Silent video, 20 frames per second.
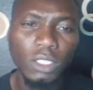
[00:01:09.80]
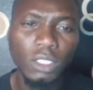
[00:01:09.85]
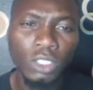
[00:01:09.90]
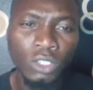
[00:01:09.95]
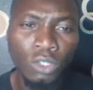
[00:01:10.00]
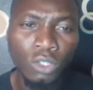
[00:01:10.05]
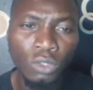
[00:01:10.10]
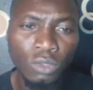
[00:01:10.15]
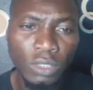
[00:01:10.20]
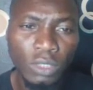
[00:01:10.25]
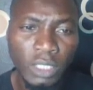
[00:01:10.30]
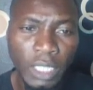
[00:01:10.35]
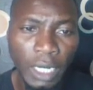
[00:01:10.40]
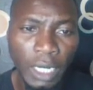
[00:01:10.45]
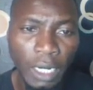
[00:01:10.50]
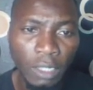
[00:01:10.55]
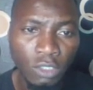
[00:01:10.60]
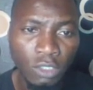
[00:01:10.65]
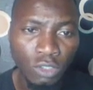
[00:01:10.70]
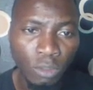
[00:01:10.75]
there
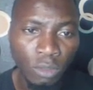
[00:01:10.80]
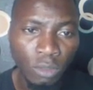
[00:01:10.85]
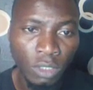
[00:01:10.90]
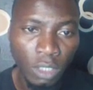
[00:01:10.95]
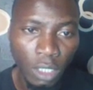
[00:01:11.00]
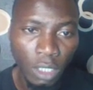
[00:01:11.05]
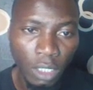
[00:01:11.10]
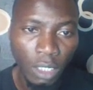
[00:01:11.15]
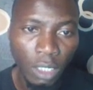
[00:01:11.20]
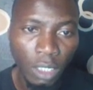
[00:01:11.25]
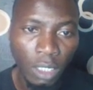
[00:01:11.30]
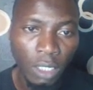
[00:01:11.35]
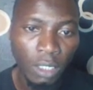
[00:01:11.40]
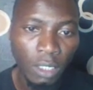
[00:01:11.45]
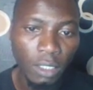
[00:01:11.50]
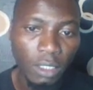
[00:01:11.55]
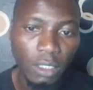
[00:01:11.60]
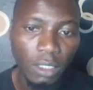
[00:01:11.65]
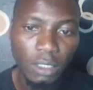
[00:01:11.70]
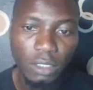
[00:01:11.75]
are some
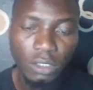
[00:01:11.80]
keywords